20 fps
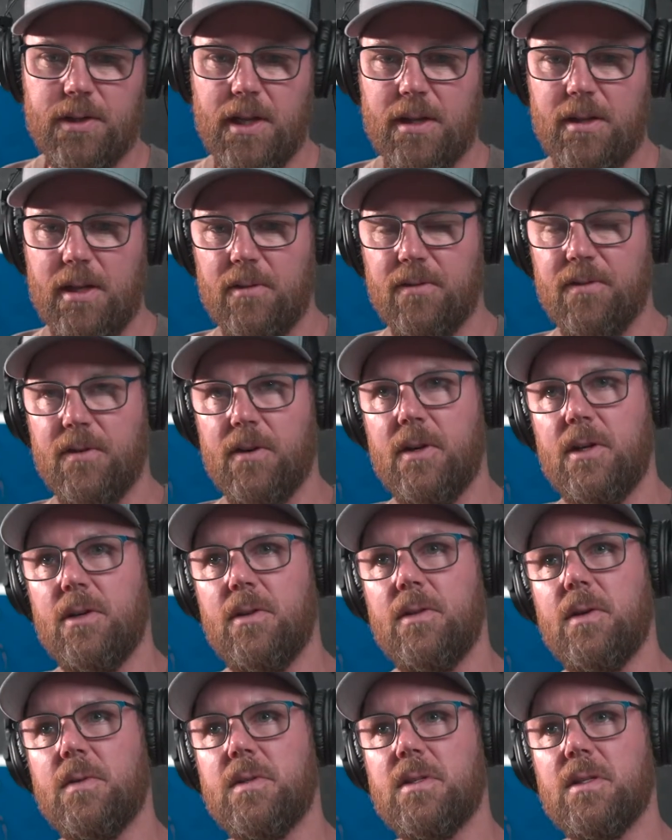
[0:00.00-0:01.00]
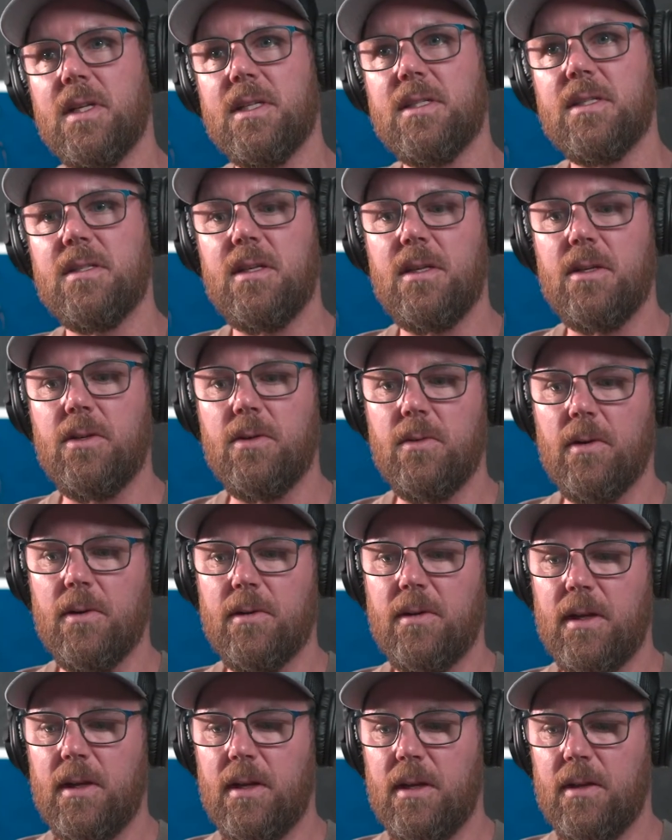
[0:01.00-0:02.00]
And I think for, those listening who are
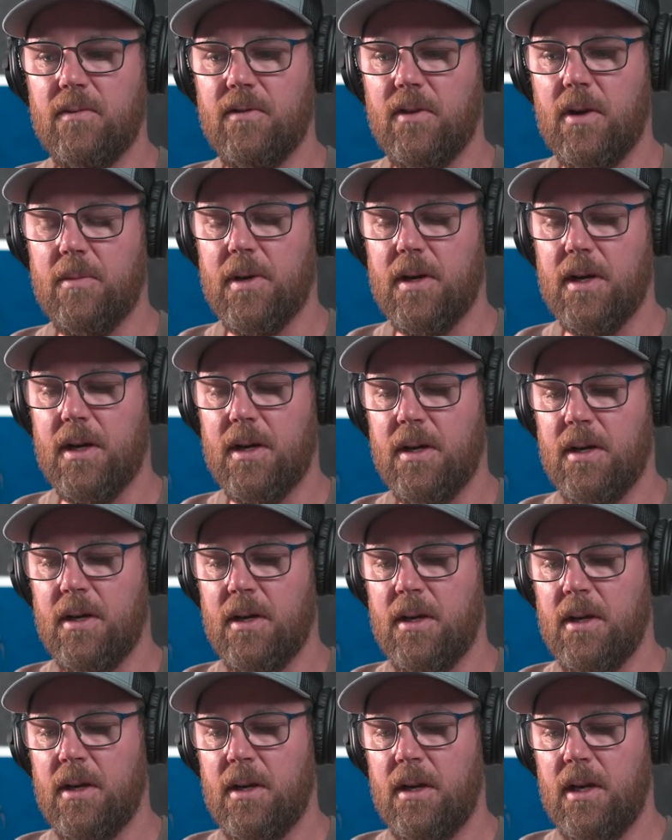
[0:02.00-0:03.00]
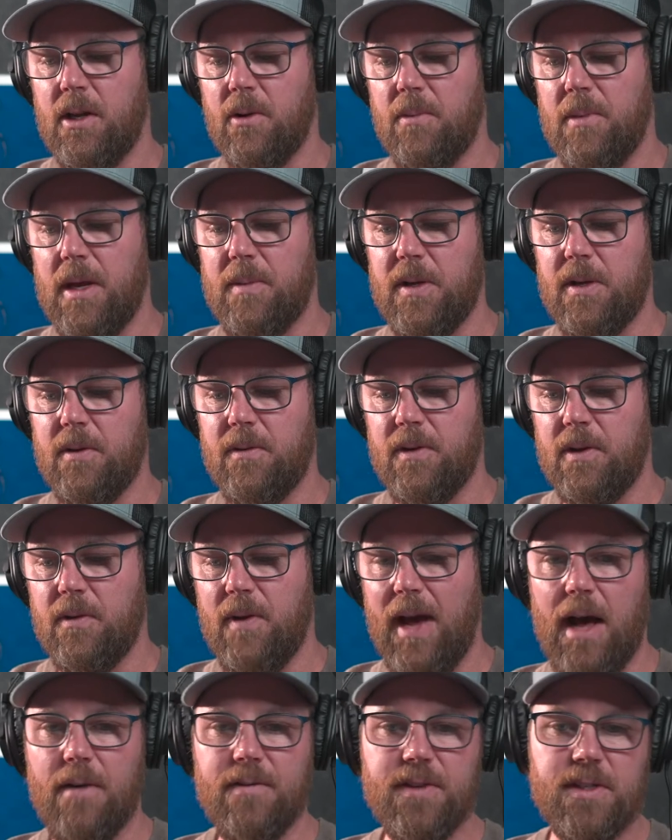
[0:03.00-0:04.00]
thinking from a, maybe you
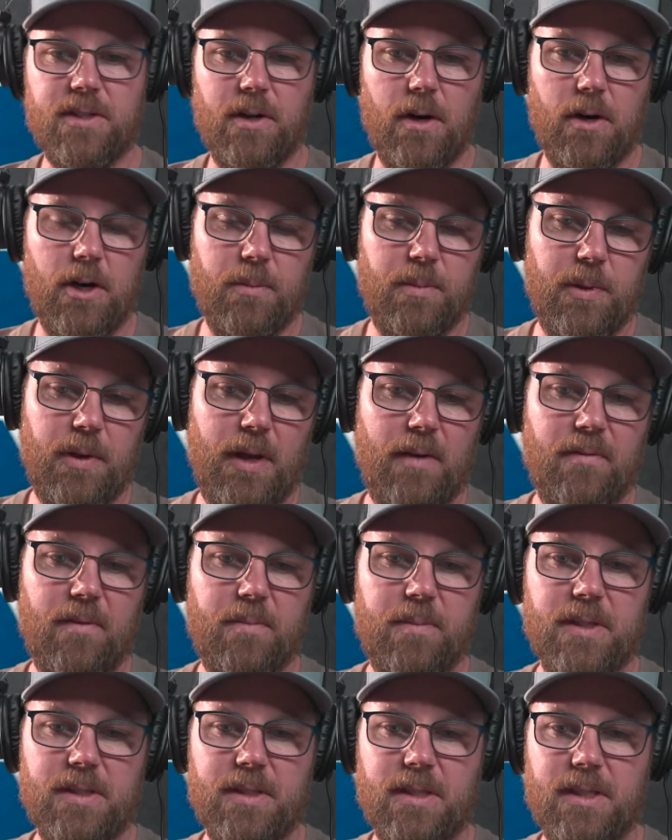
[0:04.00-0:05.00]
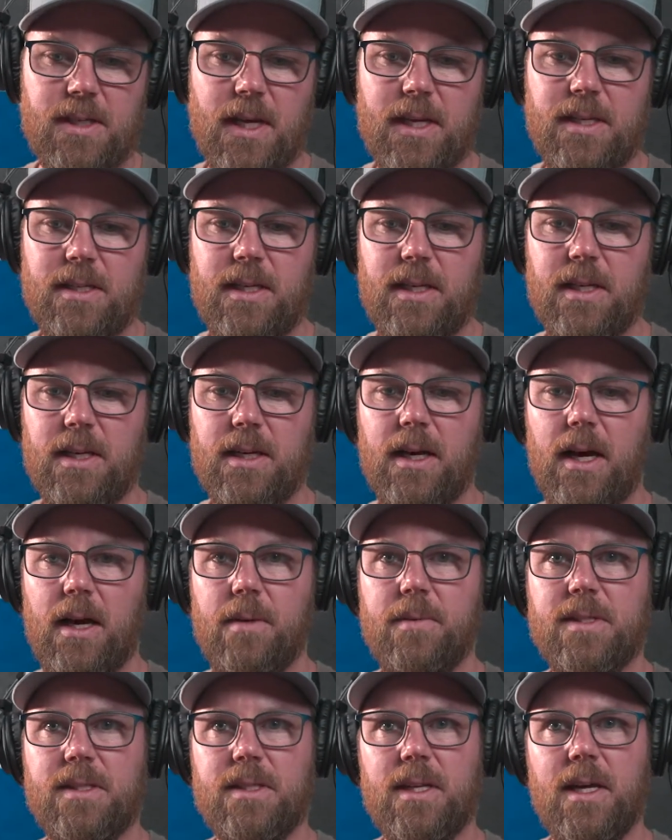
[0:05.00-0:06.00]
have a startup or you have a business idea, I
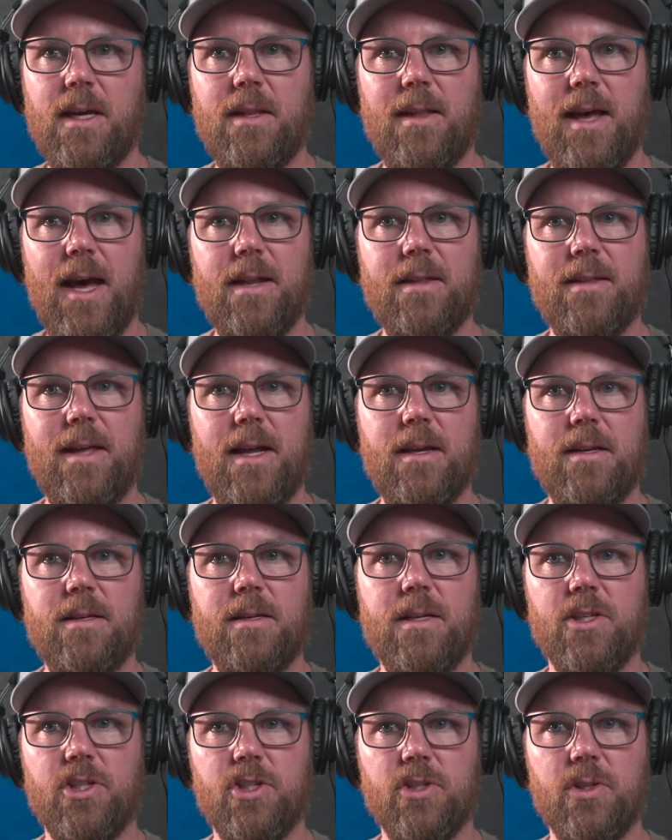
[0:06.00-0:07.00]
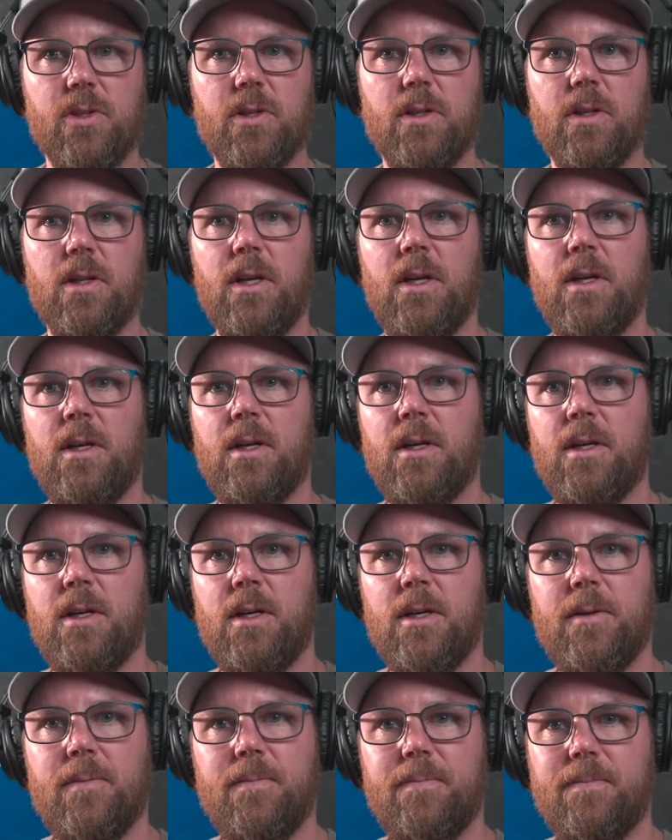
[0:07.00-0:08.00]
would say that initial,
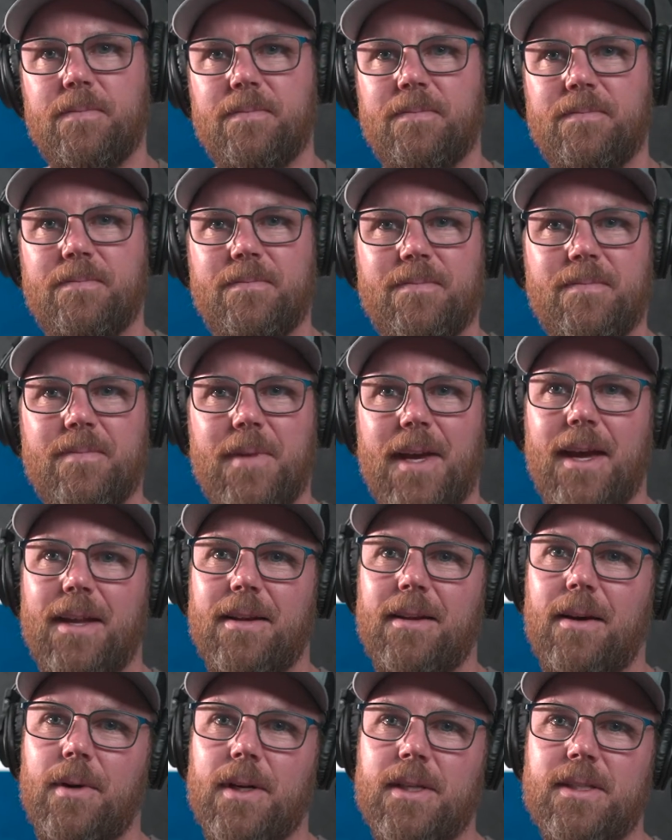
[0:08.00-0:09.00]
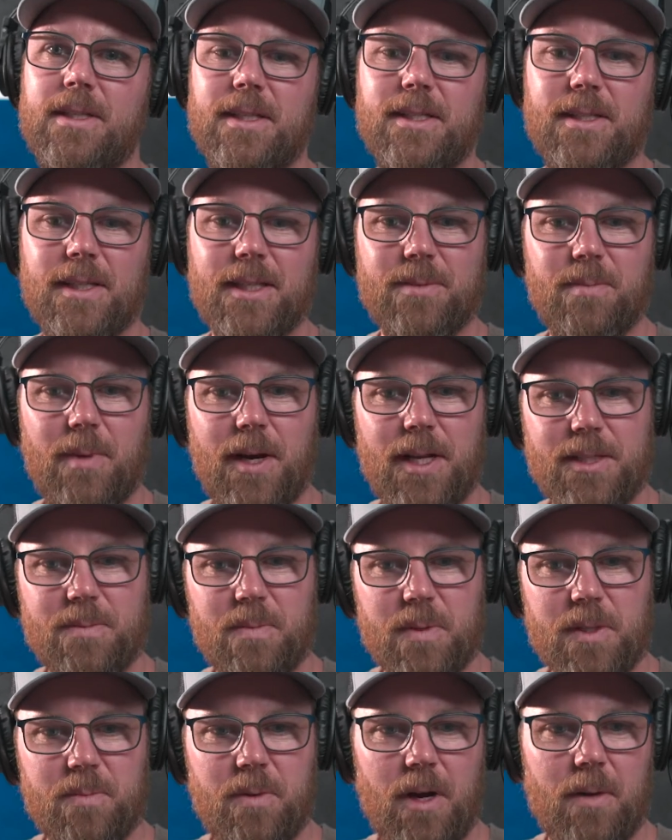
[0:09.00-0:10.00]
I want to say 6 months,
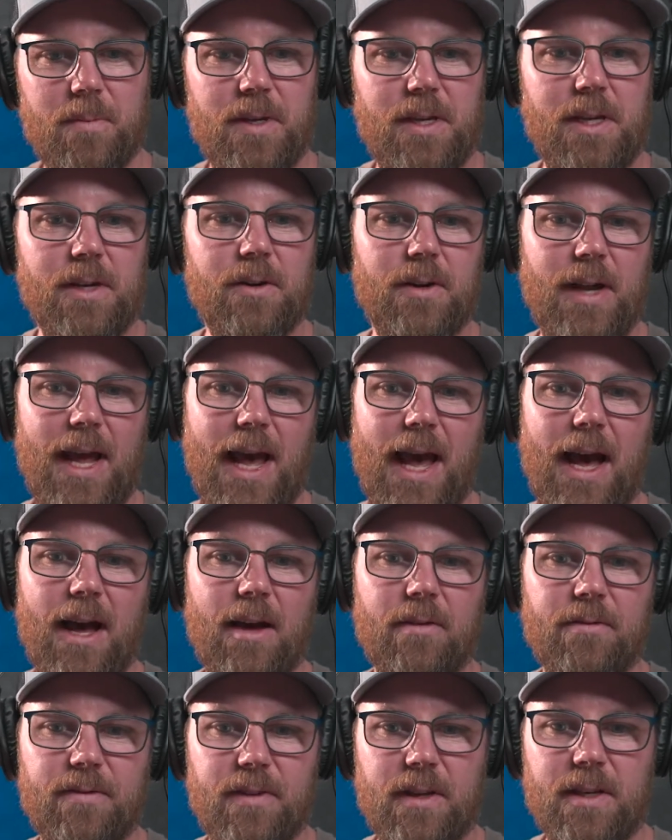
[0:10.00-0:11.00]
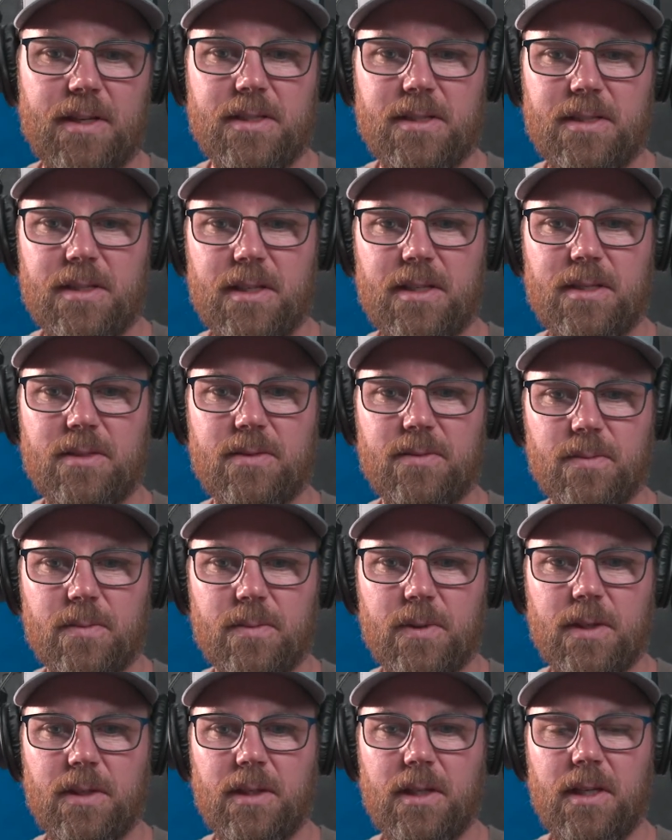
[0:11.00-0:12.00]
but it's probably 1.5 years, is
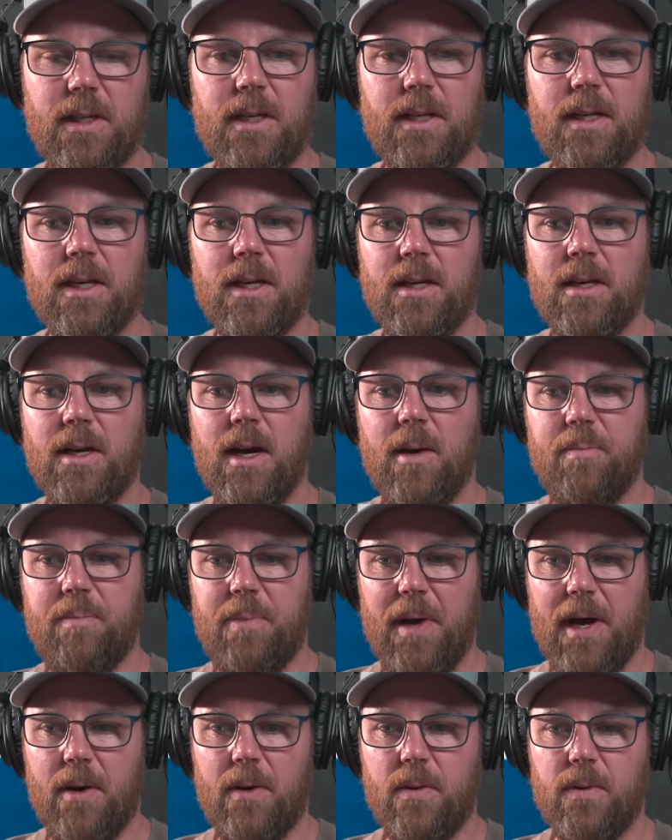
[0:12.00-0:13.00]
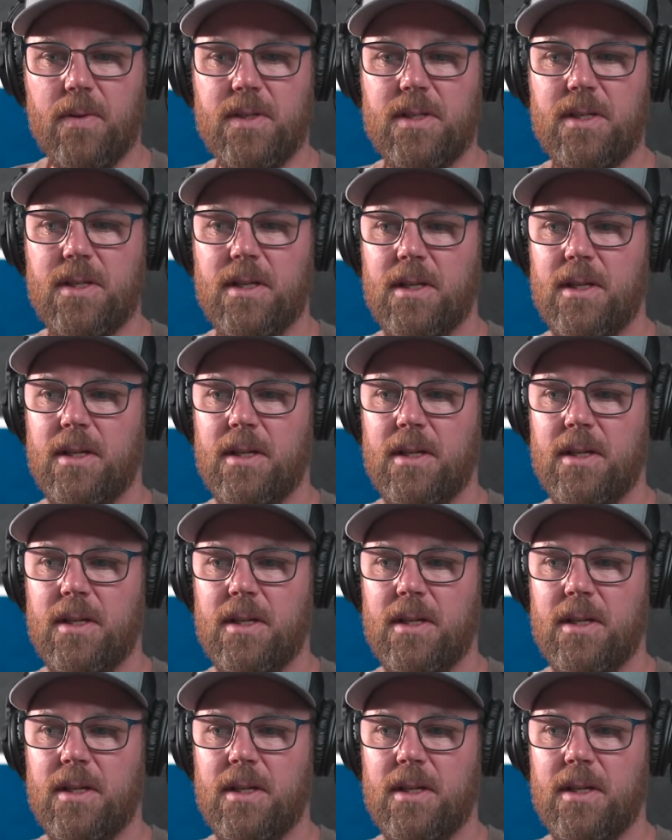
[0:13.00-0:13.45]
really about